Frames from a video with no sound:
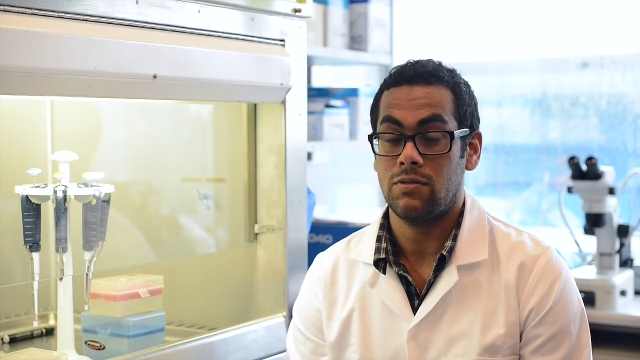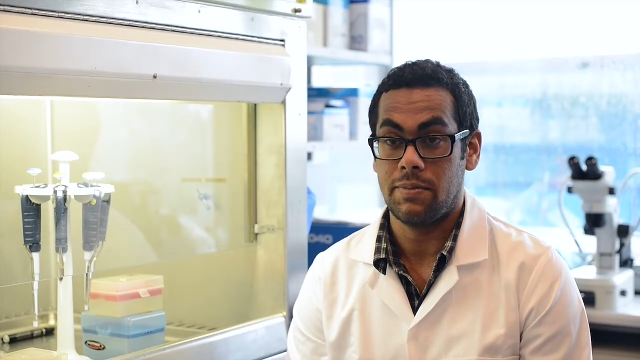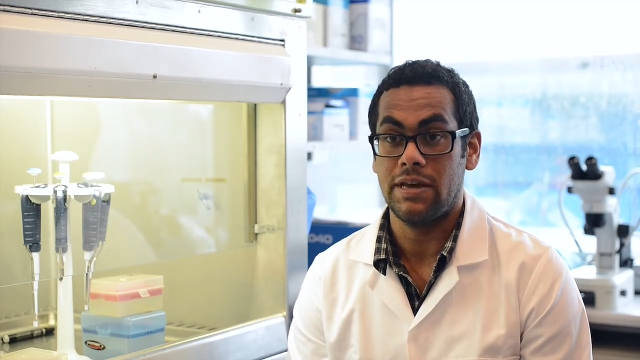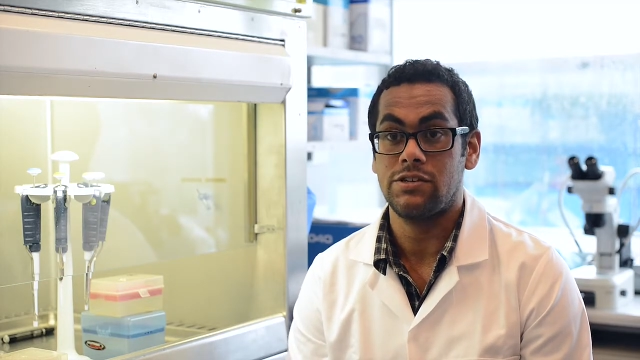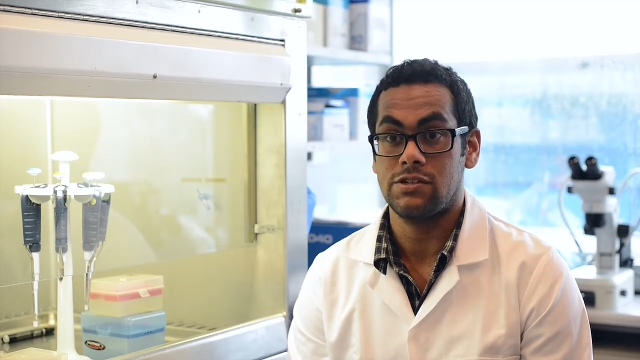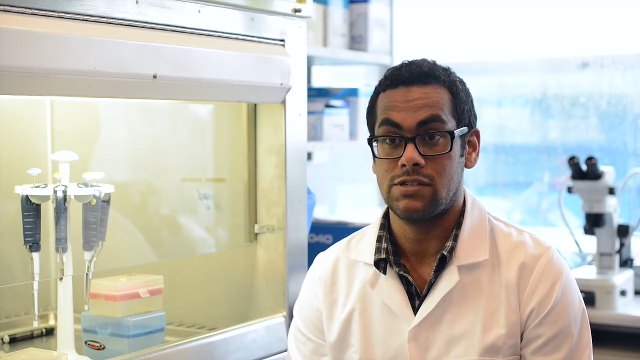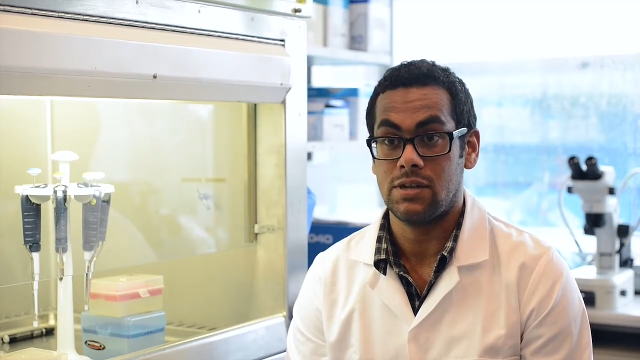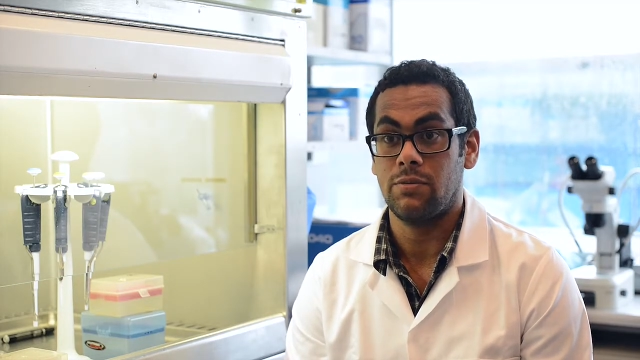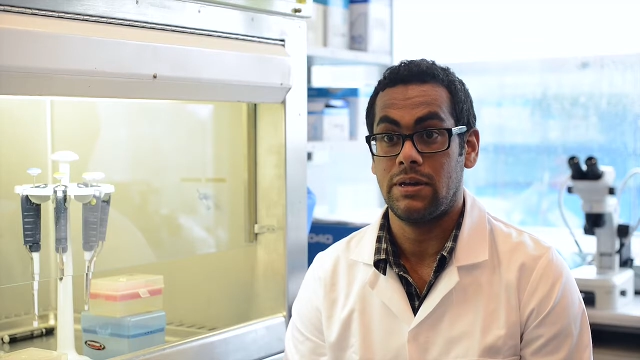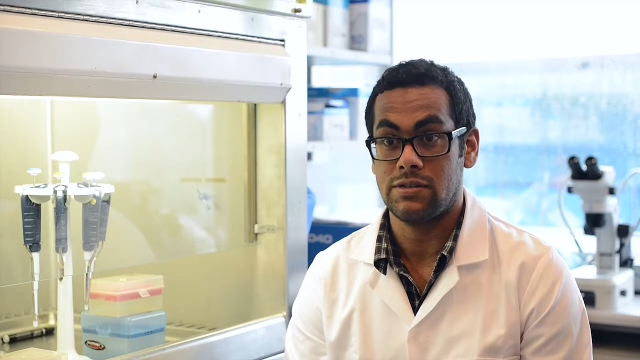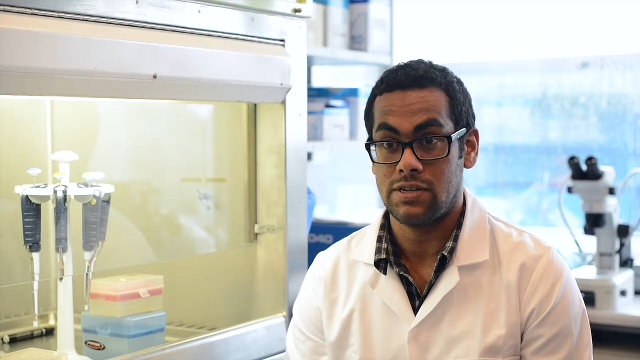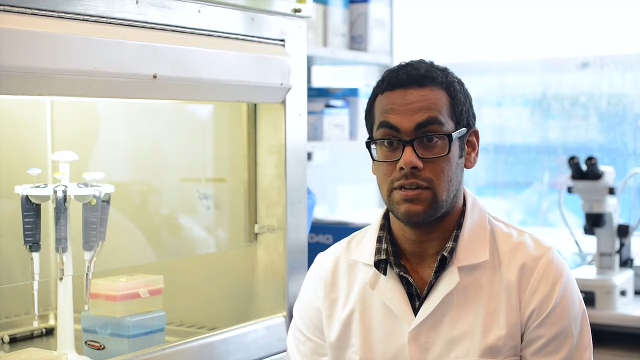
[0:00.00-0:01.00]
the patients that
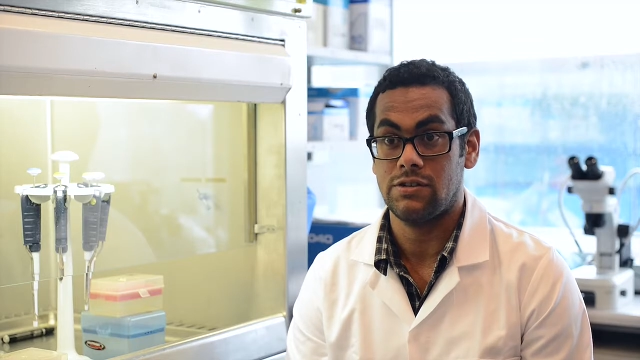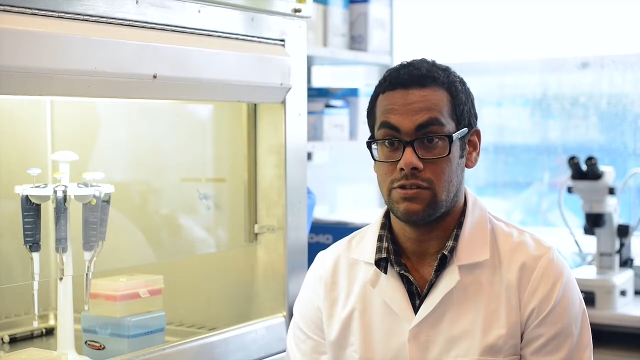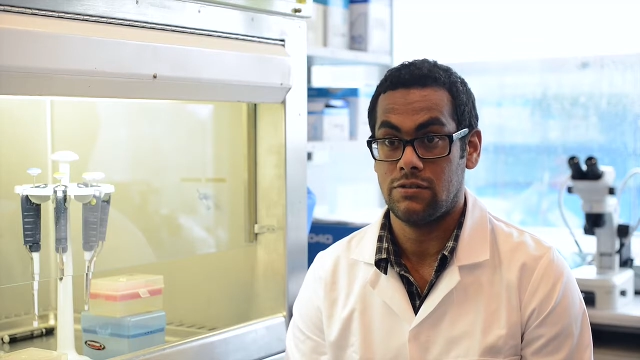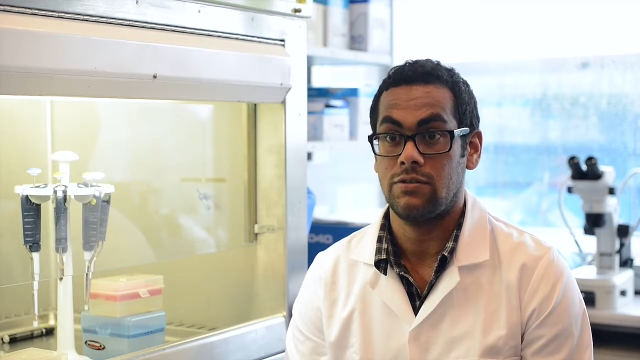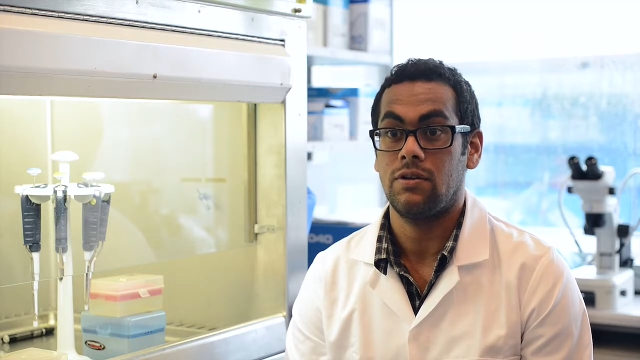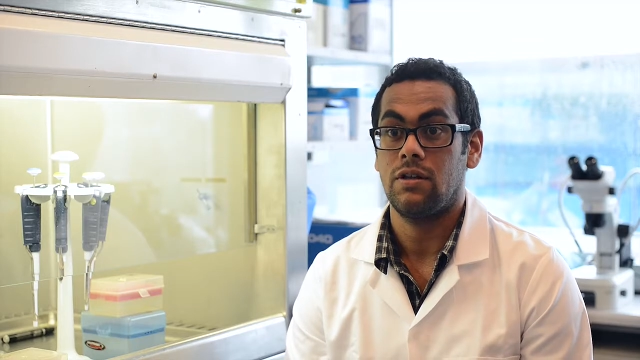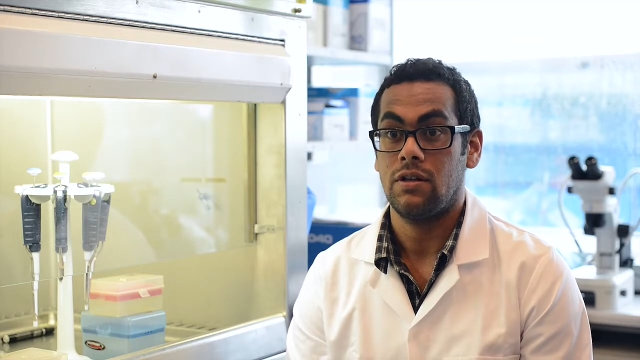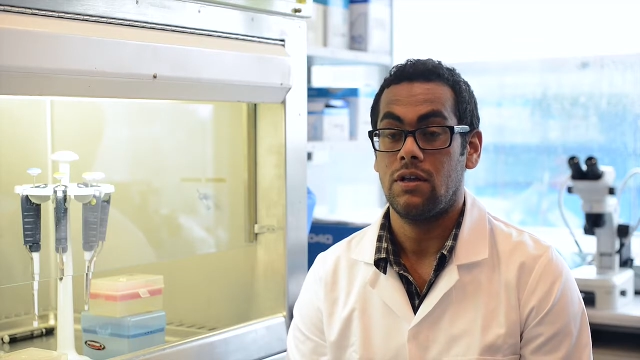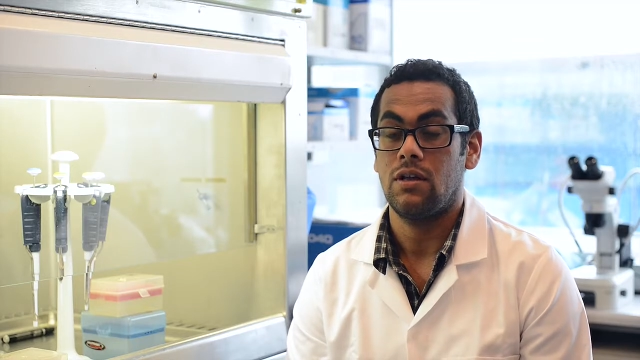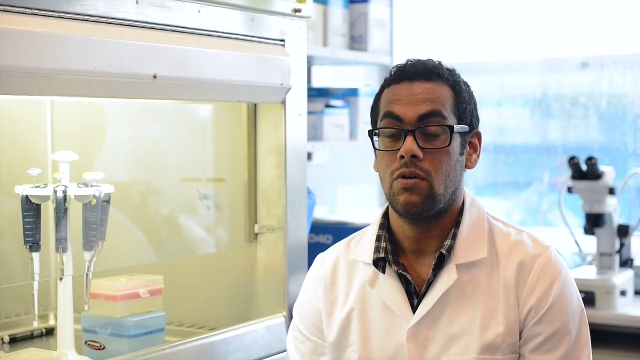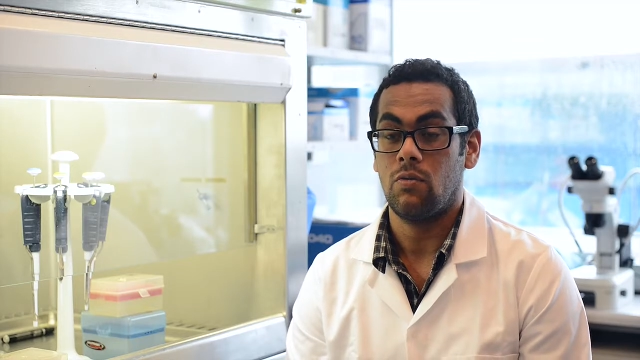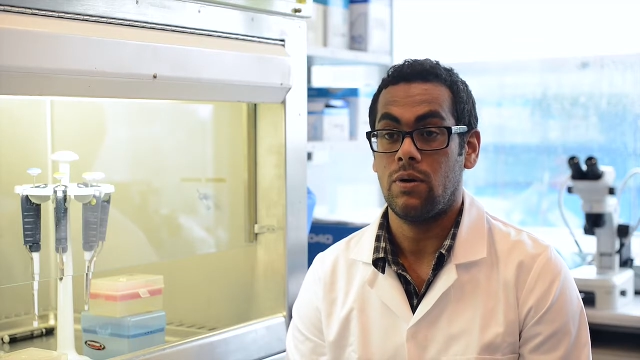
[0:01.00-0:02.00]
we intend to
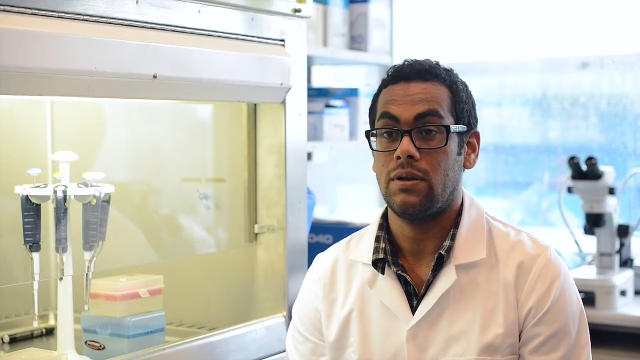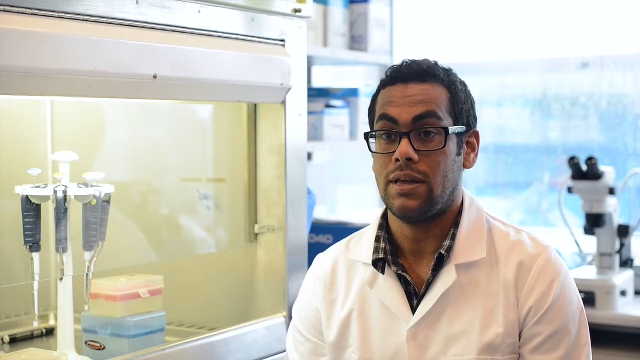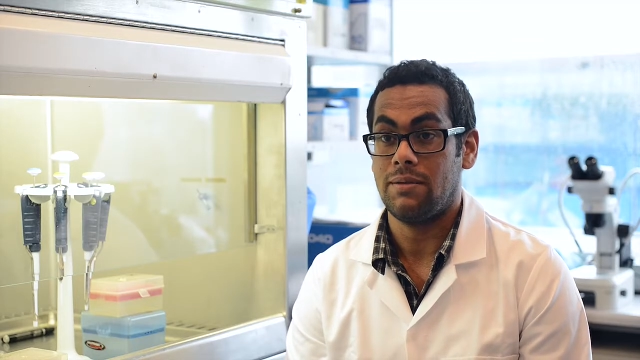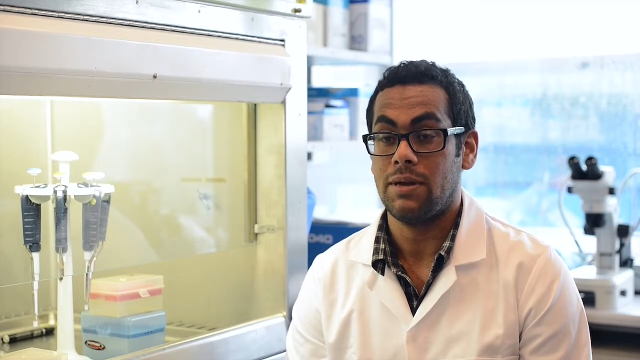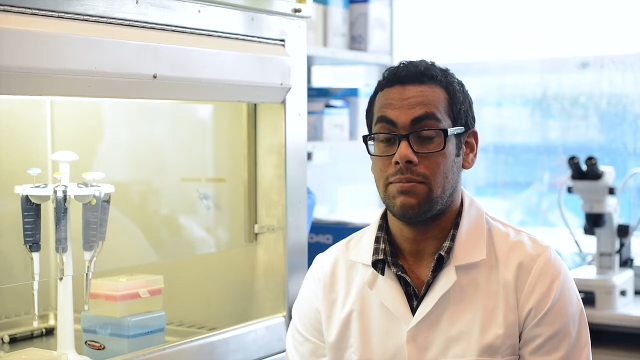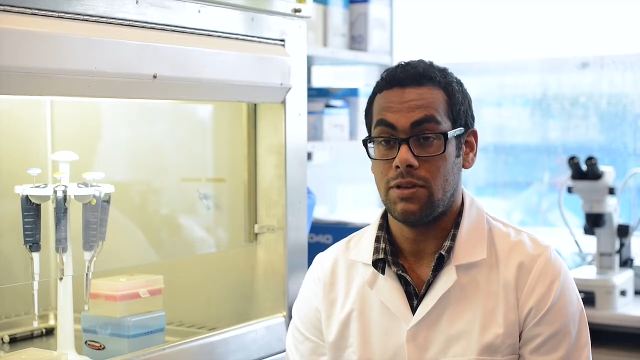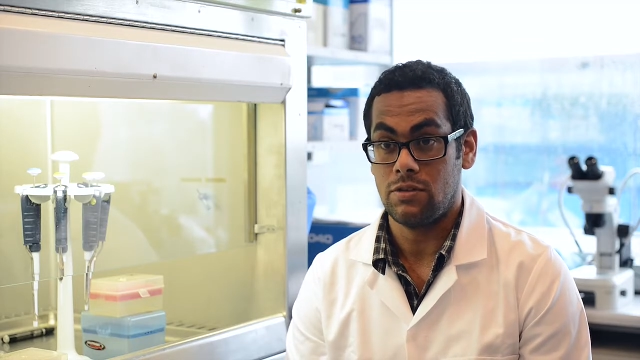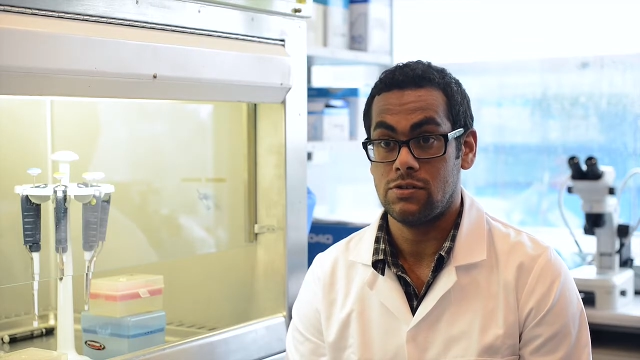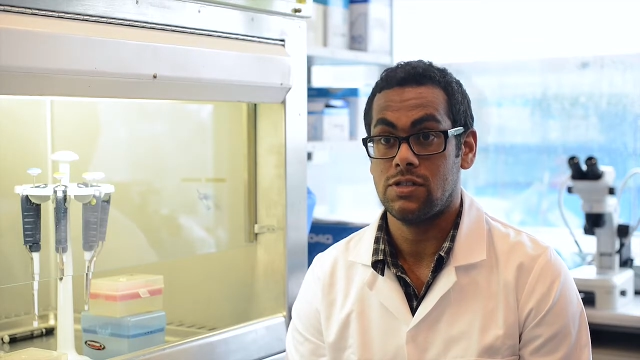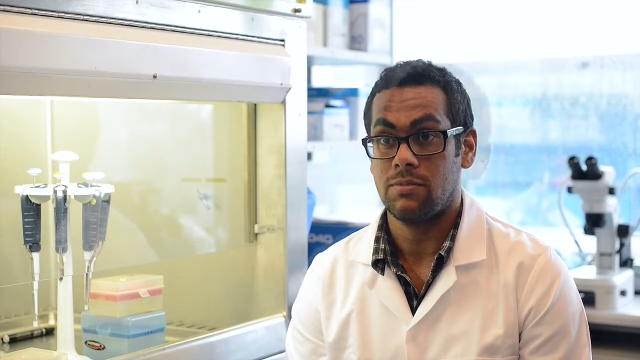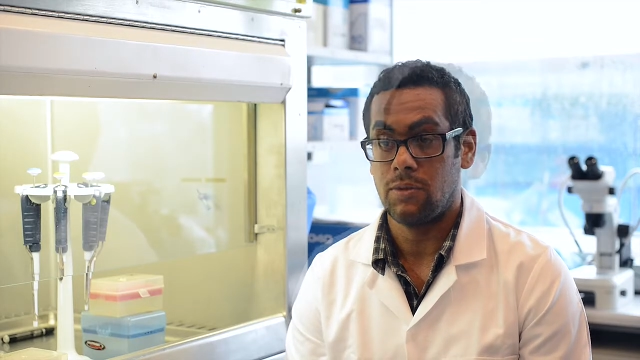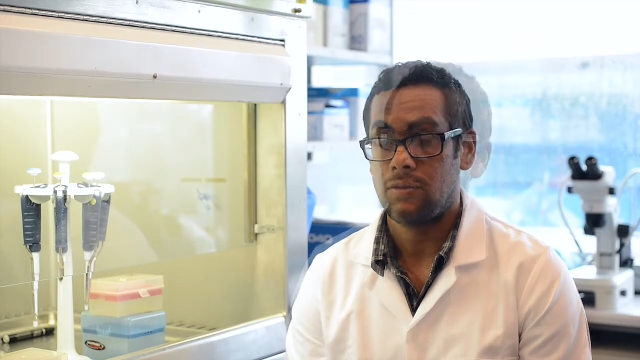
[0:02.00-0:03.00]
one day maybe
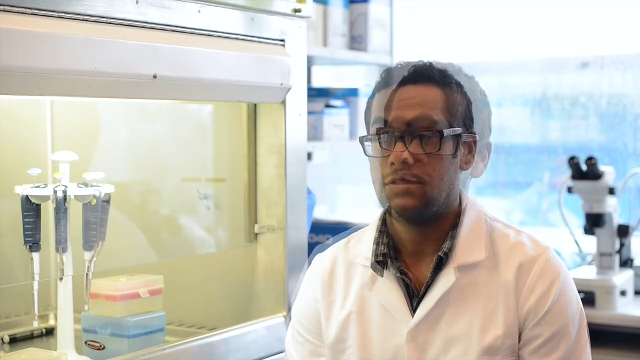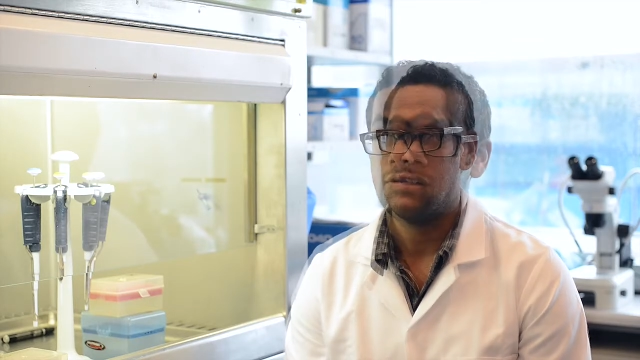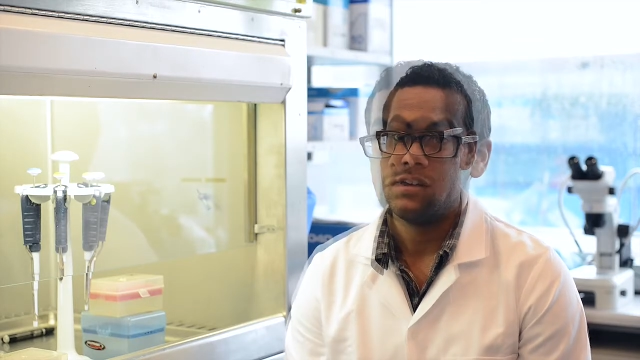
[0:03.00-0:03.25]
use them on.